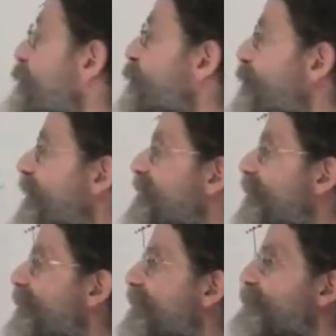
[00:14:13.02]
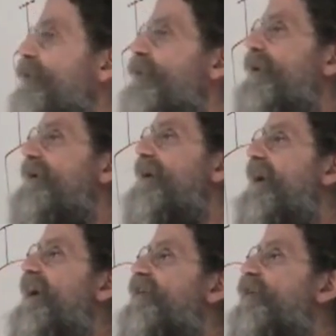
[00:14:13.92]
of neurons at this point.
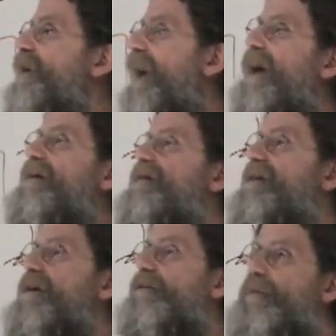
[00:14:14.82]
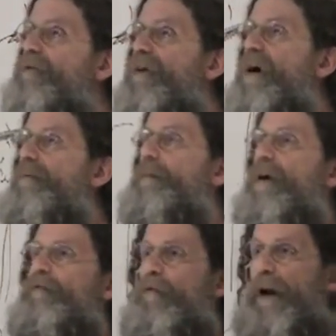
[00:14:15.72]
You can't solve the problem
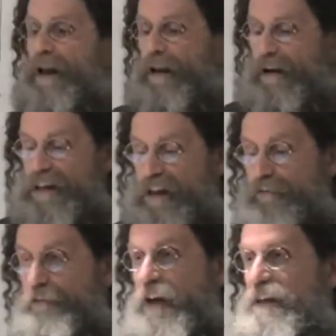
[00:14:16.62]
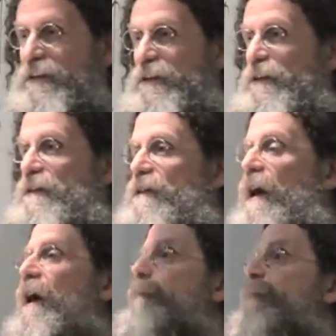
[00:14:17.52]
of recognizing faces
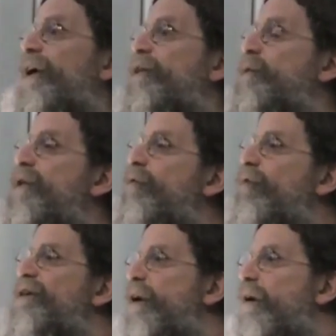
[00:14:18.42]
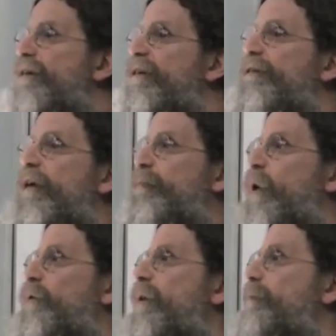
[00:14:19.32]
by using reductive
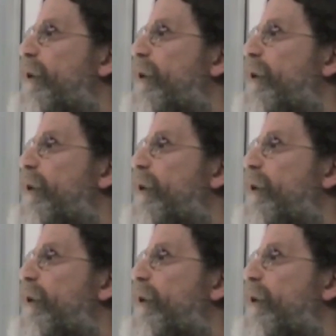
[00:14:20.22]
component